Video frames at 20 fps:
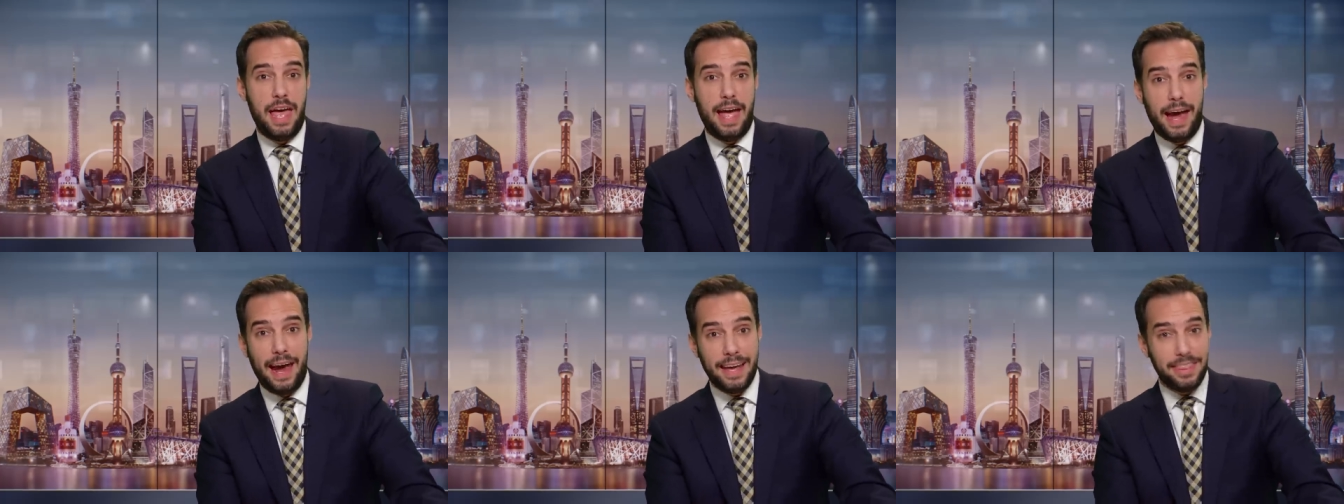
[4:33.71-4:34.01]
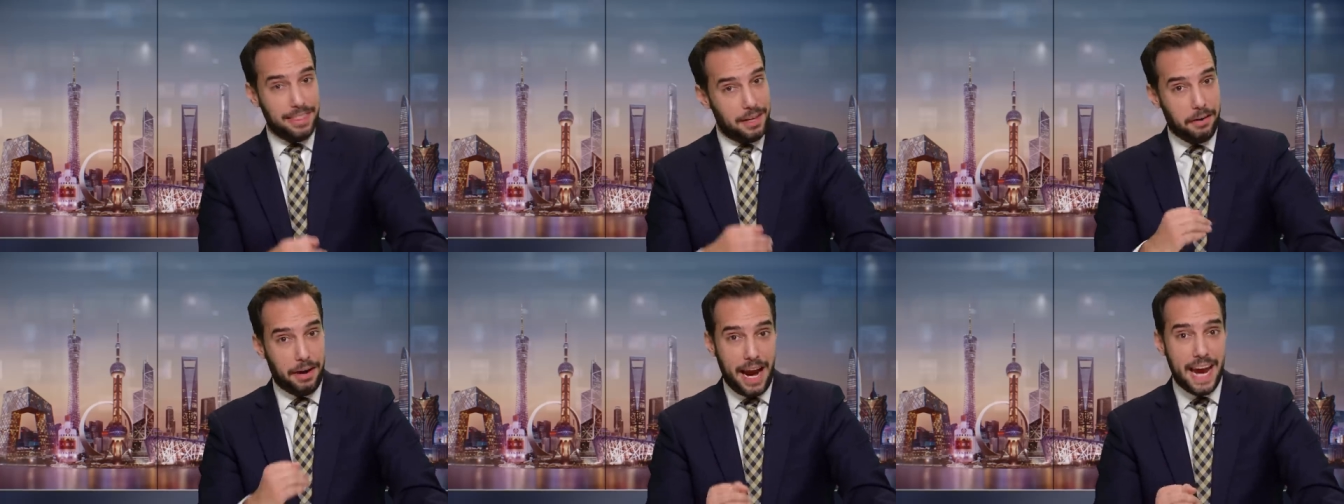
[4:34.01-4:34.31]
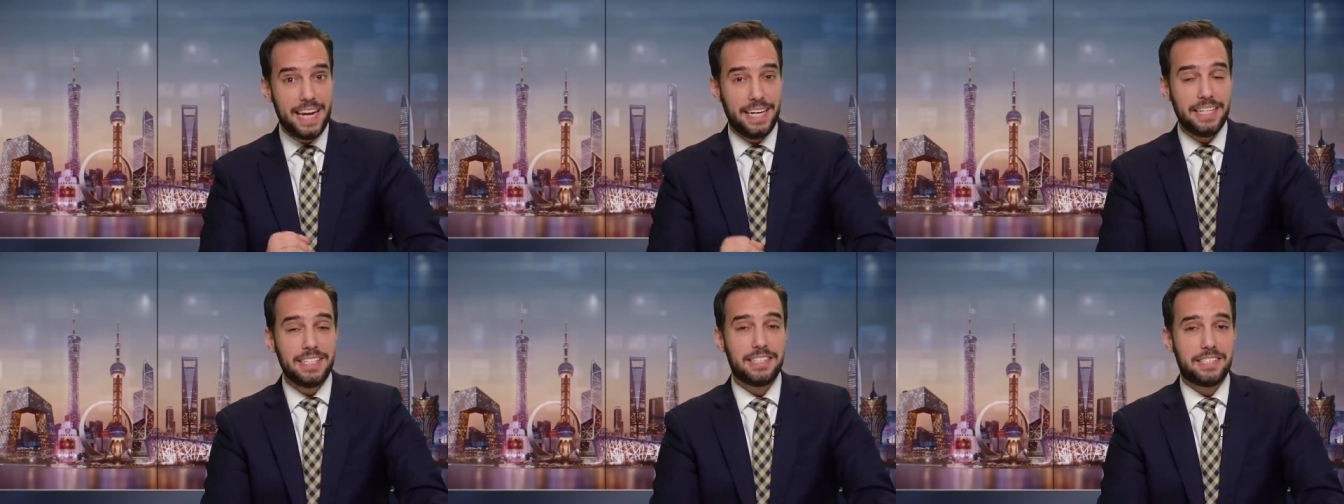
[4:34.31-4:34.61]
and their
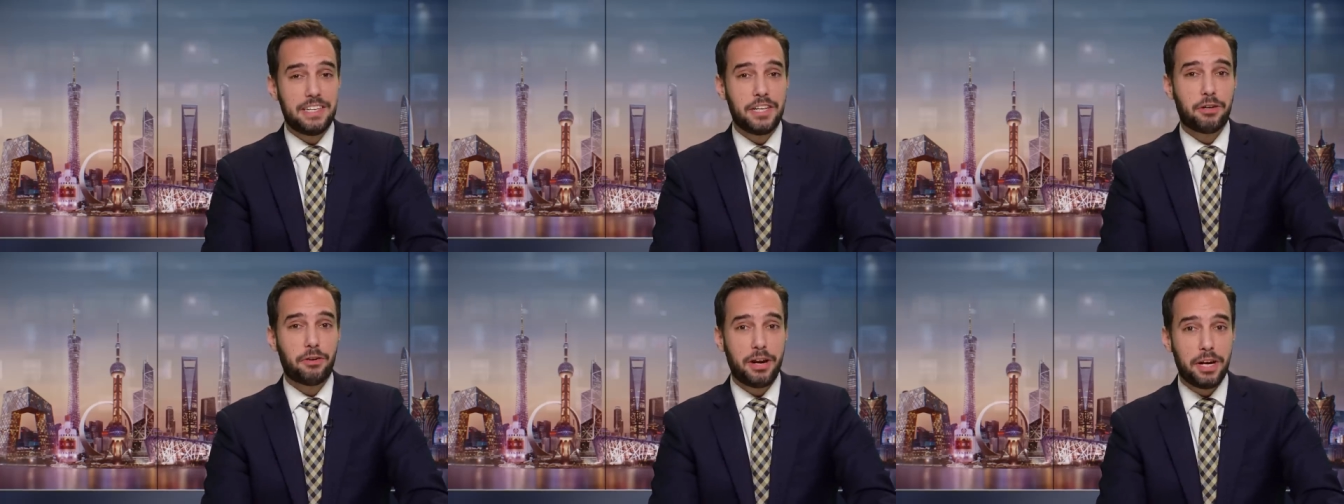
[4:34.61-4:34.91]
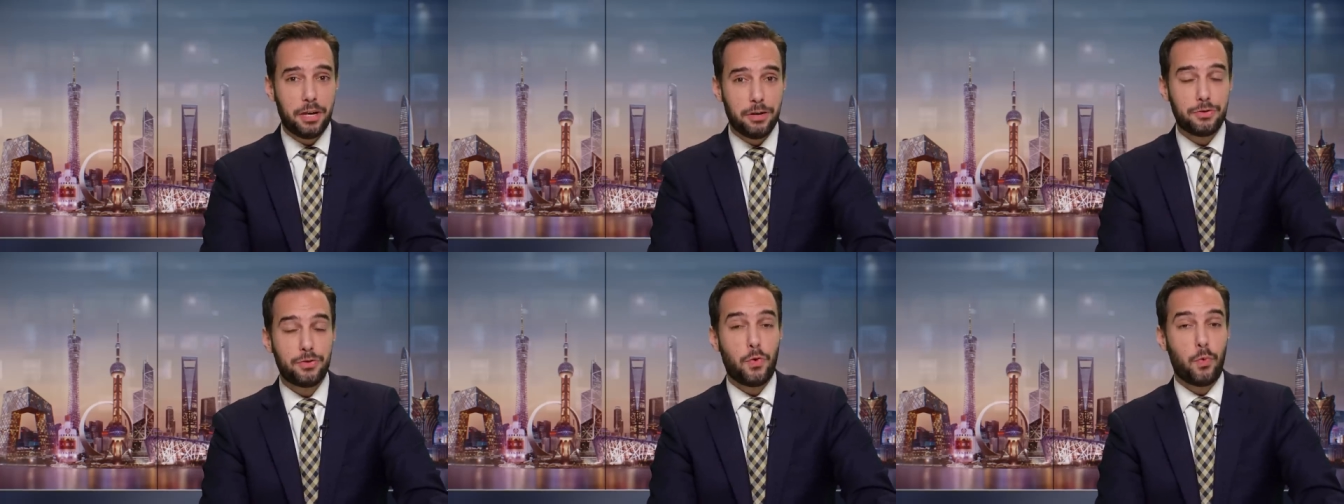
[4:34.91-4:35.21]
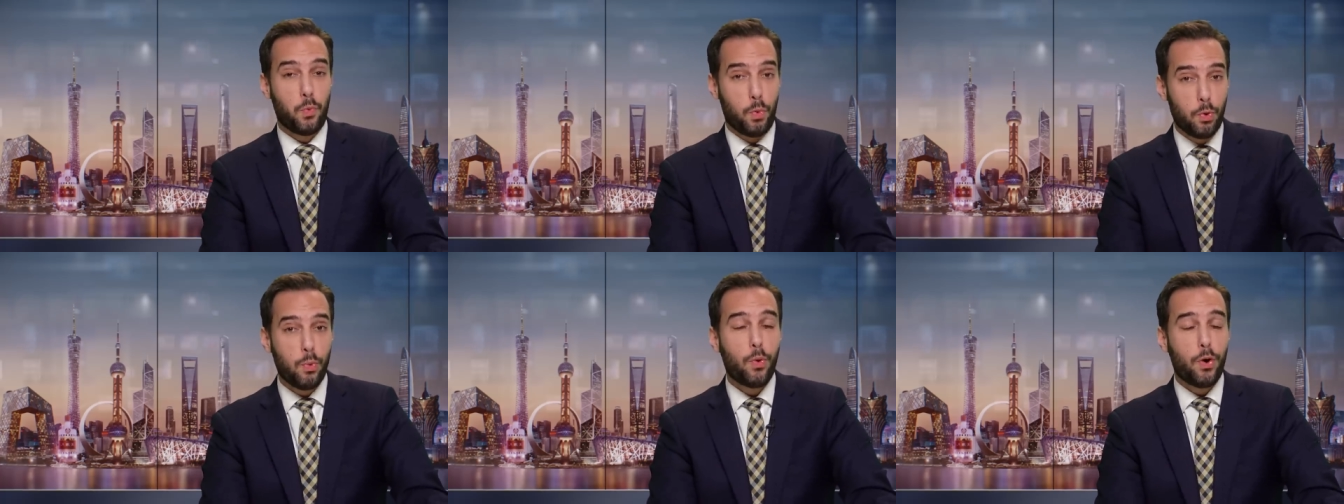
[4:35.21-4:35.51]
8 incinerators
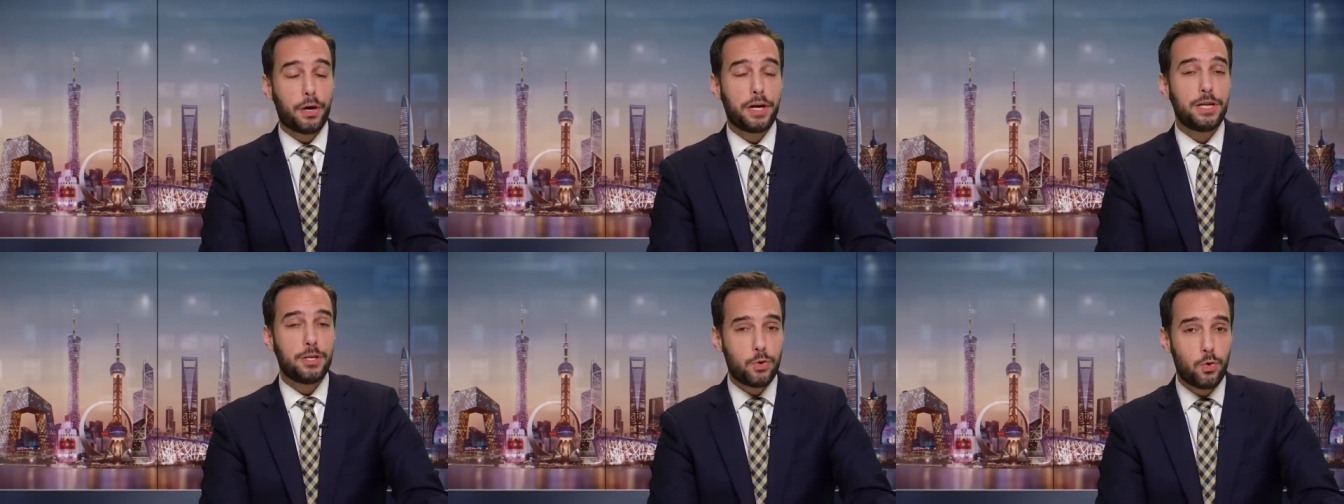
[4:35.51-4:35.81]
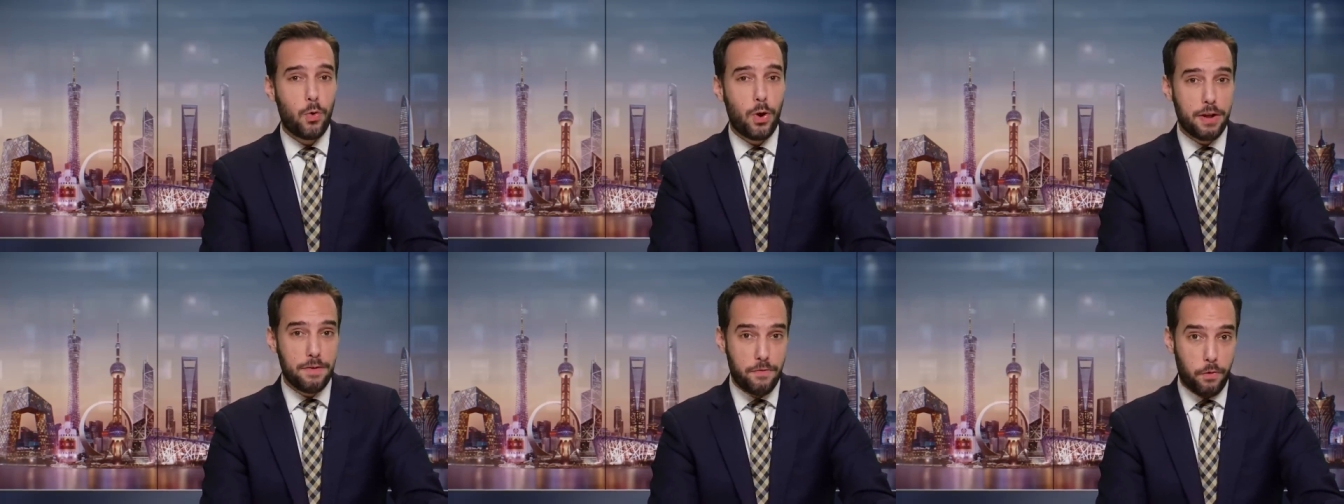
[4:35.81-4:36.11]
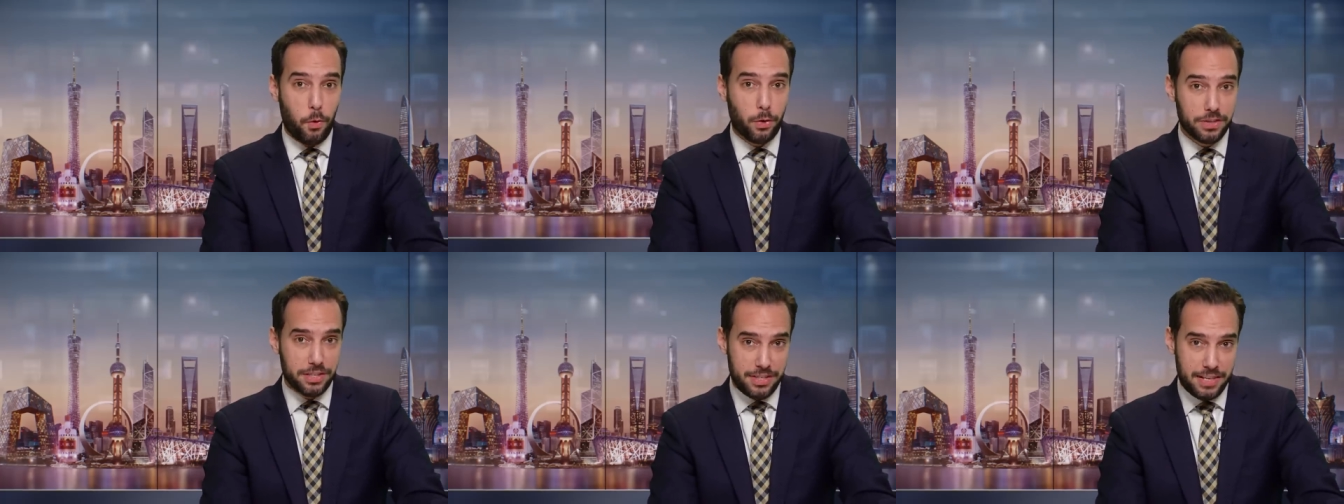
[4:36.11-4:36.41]
were working
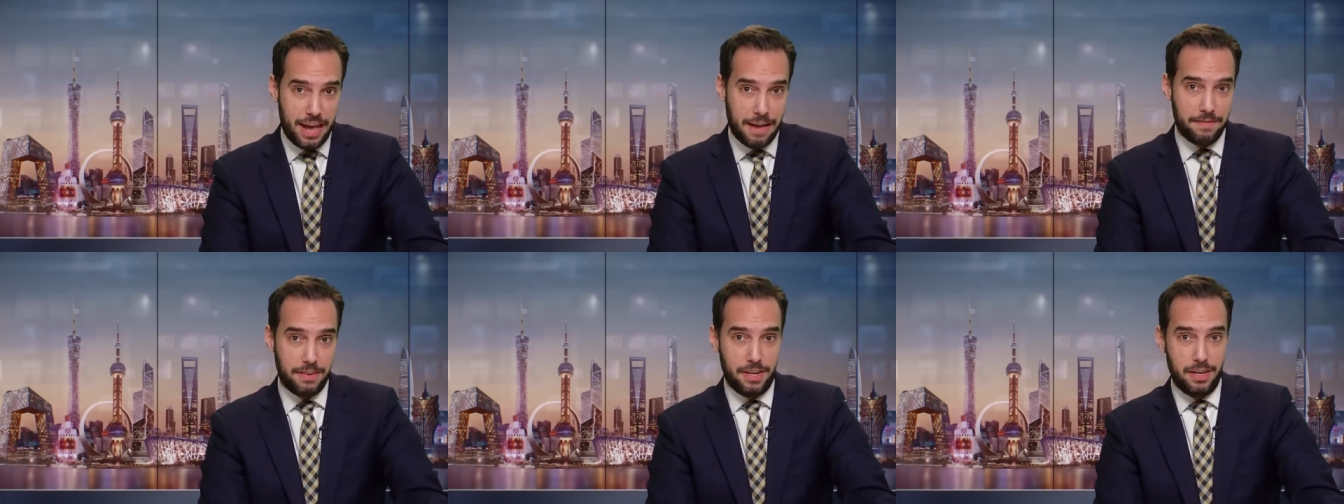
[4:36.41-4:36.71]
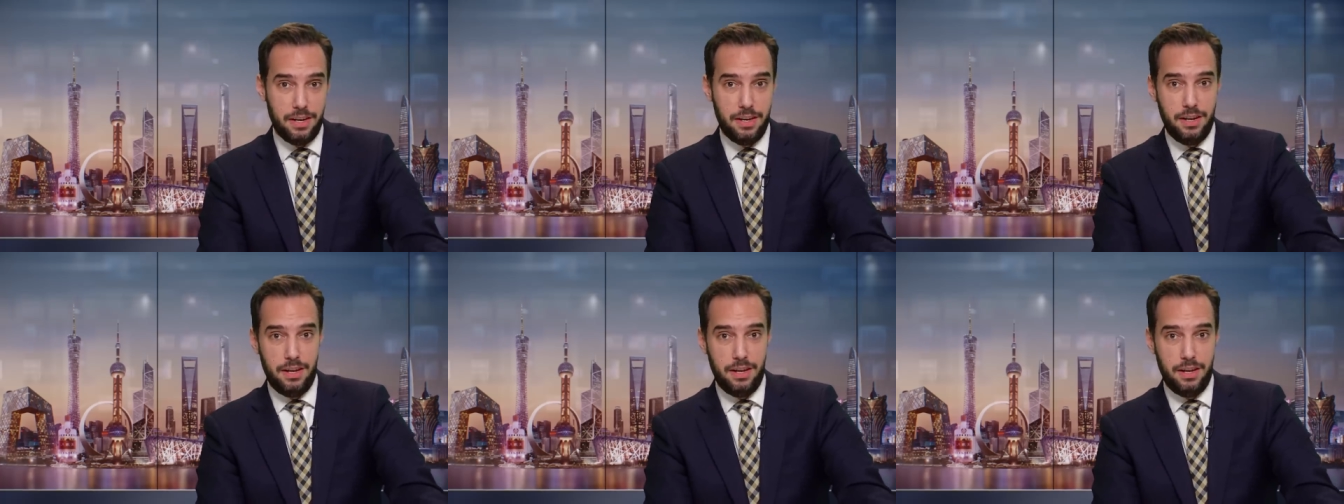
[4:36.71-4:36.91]
24/7.